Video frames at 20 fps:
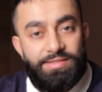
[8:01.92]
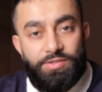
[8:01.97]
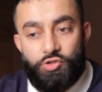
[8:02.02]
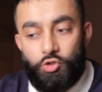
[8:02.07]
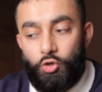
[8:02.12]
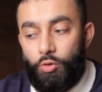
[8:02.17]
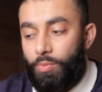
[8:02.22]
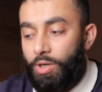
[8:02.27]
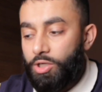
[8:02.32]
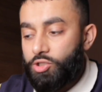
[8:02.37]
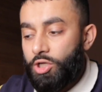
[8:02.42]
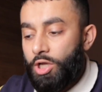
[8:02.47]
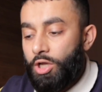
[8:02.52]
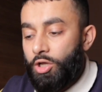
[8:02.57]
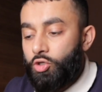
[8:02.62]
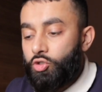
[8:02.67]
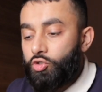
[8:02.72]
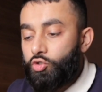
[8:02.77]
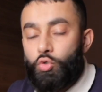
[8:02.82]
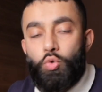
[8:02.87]
are so much,
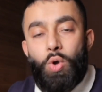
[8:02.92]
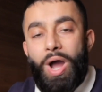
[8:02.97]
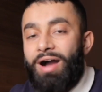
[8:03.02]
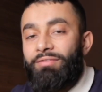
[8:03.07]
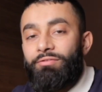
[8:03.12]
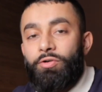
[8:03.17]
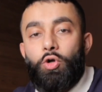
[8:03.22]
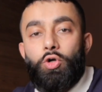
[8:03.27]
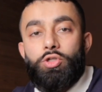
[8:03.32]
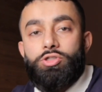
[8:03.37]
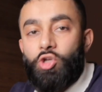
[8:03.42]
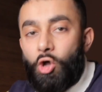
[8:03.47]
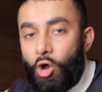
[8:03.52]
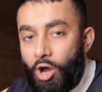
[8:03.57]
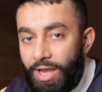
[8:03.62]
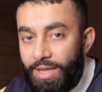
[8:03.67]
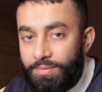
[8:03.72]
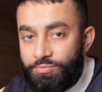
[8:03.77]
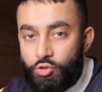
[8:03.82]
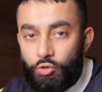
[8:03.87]
you haven't got
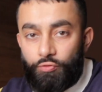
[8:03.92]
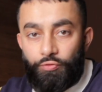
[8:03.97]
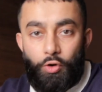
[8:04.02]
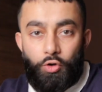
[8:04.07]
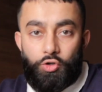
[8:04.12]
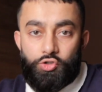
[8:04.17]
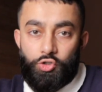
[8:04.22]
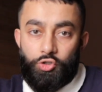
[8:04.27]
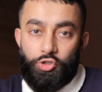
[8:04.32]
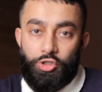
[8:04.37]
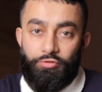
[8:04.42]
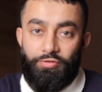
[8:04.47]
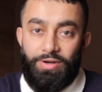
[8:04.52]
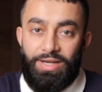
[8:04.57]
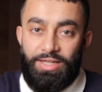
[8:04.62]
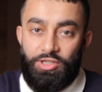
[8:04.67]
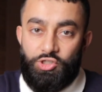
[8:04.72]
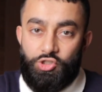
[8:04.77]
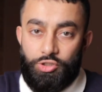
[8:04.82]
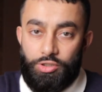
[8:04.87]
time to focus on your
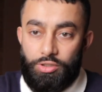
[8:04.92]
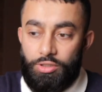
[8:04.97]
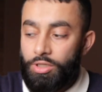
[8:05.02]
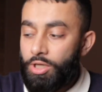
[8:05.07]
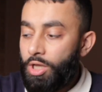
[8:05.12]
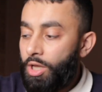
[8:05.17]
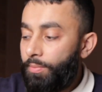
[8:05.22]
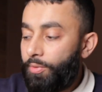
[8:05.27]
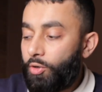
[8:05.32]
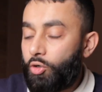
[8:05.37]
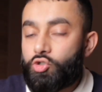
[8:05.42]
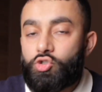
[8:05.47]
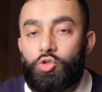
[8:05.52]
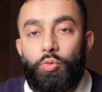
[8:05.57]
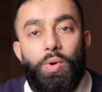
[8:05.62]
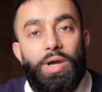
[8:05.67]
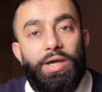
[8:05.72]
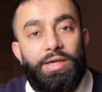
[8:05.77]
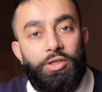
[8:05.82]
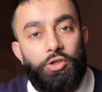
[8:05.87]
religion because
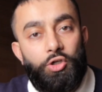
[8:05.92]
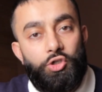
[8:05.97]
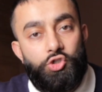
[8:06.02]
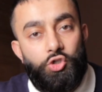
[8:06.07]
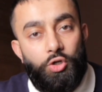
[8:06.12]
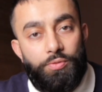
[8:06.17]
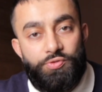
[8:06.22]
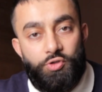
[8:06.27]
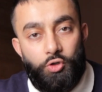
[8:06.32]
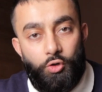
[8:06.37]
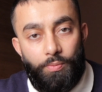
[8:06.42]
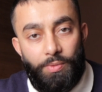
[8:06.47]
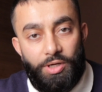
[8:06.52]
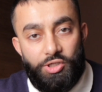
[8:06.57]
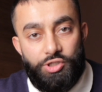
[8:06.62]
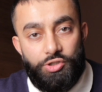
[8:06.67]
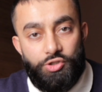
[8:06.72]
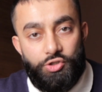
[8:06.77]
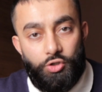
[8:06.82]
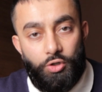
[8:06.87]
you're working your job so
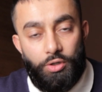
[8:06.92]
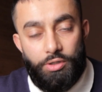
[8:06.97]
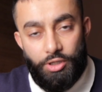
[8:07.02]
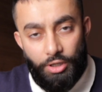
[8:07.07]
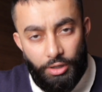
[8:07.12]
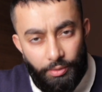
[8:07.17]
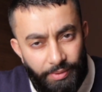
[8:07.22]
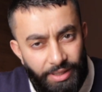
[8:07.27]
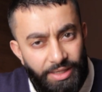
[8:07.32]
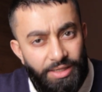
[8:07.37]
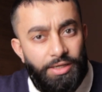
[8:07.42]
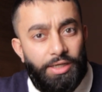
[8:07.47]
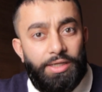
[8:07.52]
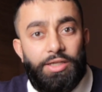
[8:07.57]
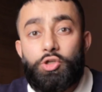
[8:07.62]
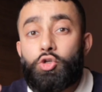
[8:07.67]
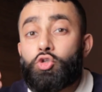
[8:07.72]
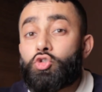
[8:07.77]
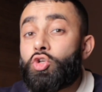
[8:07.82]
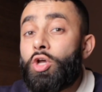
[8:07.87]
much. And so, you know what I mean? Like,
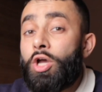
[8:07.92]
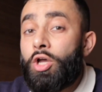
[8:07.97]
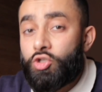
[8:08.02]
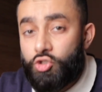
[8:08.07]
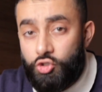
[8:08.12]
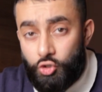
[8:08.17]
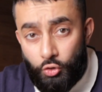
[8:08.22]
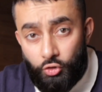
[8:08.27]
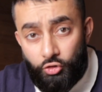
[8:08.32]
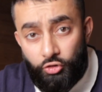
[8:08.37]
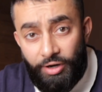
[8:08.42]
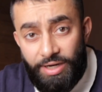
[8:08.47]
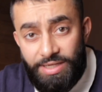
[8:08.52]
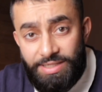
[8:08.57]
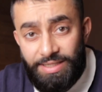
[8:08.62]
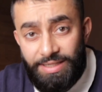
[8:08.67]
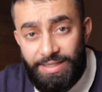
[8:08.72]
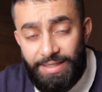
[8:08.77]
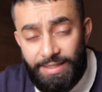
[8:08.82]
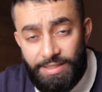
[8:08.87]
you're just so
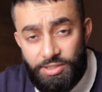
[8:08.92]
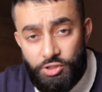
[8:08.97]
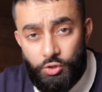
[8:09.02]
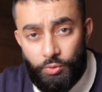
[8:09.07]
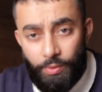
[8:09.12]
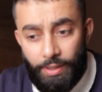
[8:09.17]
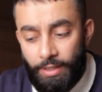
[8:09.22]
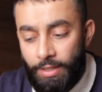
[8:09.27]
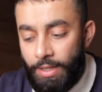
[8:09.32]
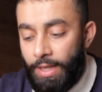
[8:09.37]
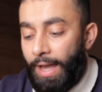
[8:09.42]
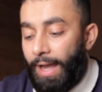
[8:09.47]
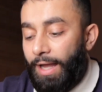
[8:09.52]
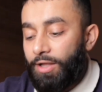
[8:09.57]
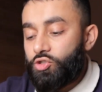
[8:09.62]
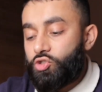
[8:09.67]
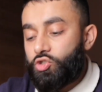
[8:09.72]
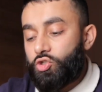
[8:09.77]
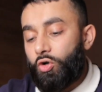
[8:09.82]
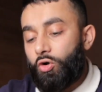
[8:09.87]
crazily into it.
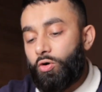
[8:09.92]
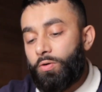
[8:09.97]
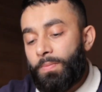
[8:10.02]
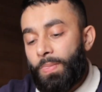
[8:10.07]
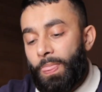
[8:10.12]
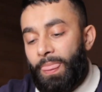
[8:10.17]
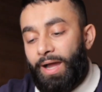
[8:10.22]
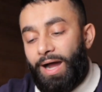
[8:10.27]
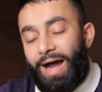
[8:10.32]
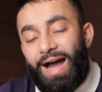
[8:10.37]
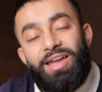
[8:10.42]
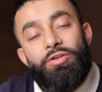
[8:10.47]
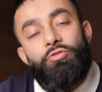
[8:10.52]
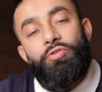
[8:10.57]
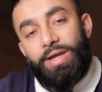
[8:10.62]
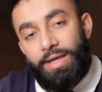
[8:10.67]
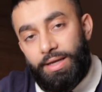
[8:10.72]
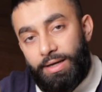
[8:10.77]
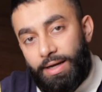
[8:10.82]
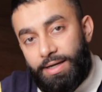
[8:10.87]
And so I
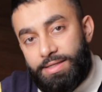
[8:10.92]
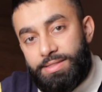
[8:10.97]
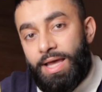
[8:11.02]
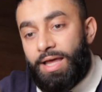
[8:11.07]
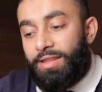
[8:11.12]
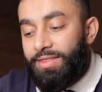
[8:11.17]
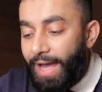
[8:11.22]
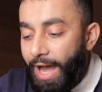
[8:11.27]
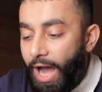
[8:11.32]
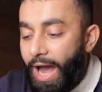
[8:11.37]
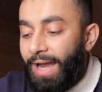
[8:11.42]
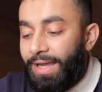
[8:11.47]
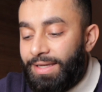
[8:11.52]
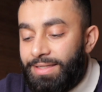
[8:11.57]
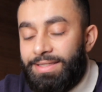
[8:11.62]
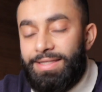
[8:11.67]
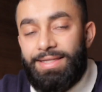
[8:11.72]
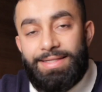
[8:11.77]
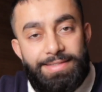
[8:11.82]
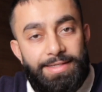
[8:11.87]
realized that I
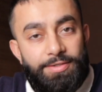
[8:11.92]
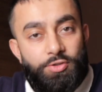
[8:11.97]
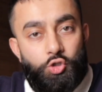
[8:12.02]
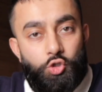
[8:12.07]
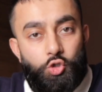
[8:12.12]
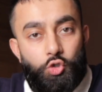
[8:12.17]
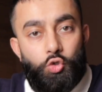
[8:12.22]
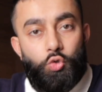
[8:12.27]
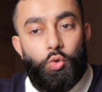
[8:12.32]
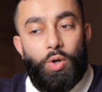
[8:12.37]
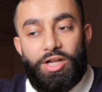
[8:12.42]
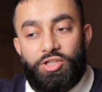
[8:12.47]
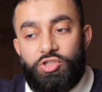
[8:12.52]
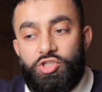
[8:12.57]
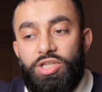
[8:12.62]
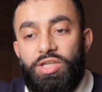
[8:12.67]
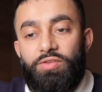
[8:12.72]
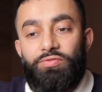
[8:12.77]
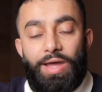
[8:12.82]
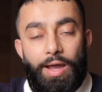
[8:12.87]
needed to
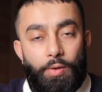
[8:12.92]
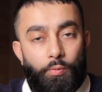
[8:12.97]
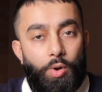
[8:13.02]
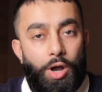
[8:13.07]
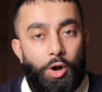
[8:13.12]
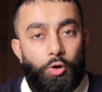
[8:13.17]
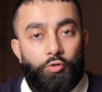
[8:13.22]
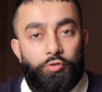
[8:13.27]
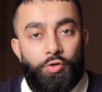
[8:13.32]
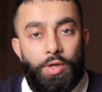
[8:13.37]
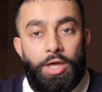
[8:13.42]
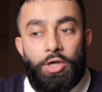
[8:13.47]
achieve that wealth,